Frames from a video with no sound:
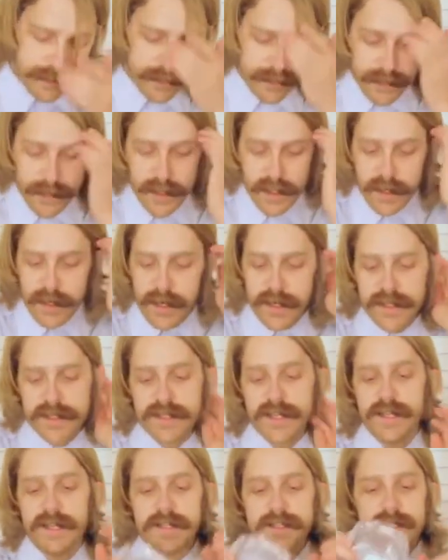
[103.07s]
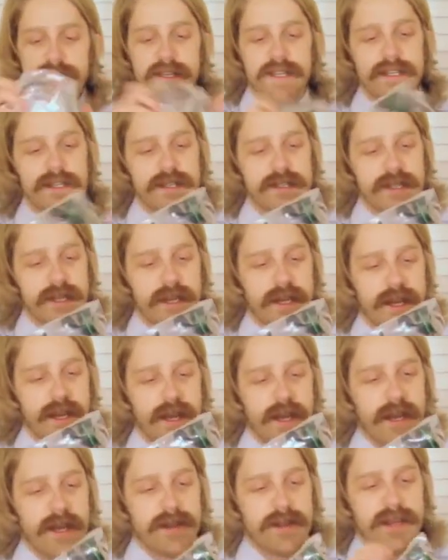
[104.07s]
Alright, let's get into this.
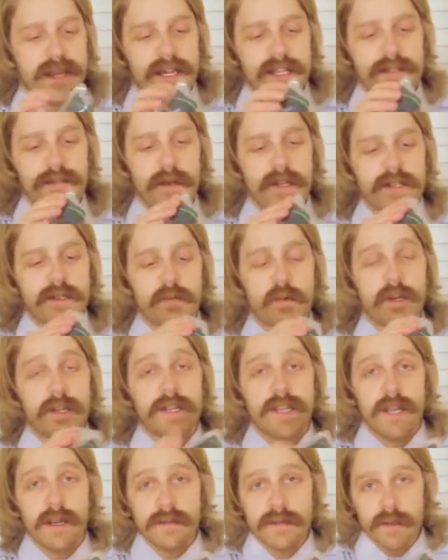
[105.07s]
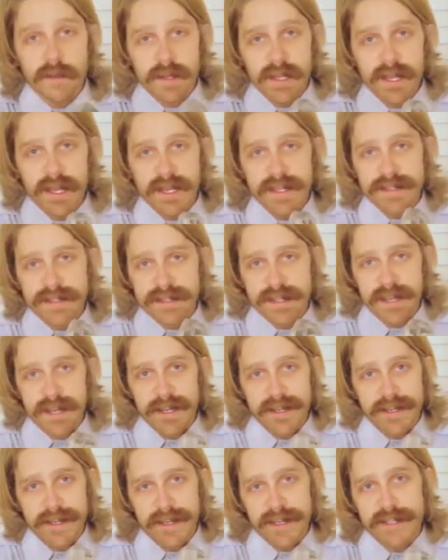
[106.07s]
The Xbox One comes with a
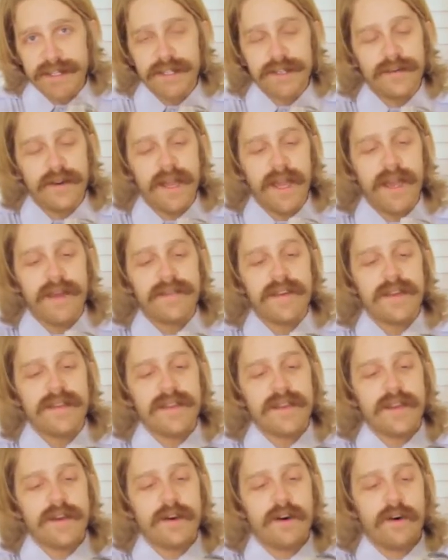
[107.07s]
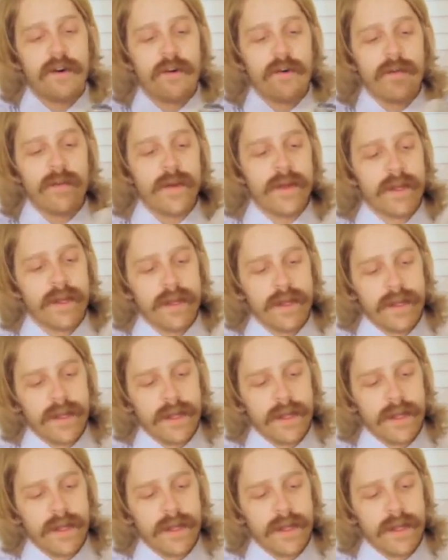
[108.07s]
headset in case you don't have anything at home.